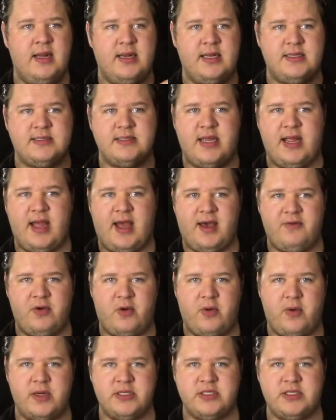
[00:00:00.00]
let's say you have a
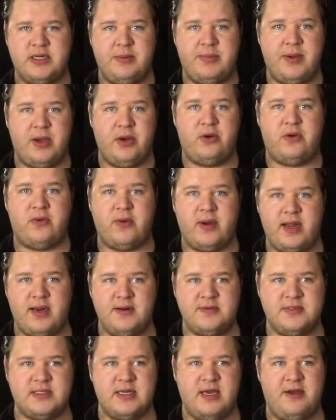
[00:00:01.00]
question about
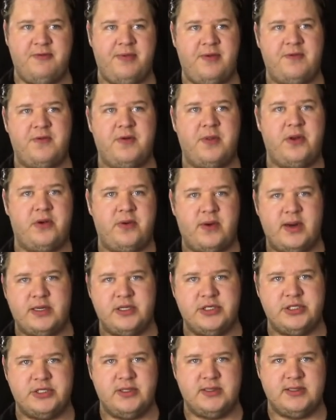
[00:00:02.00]
creative stuff before the
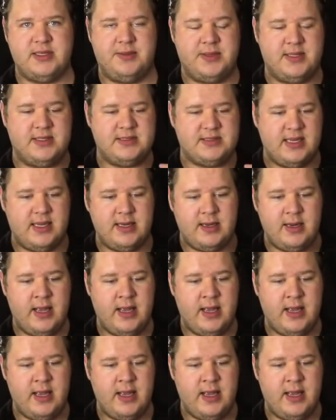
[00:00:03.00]
director shows up on set,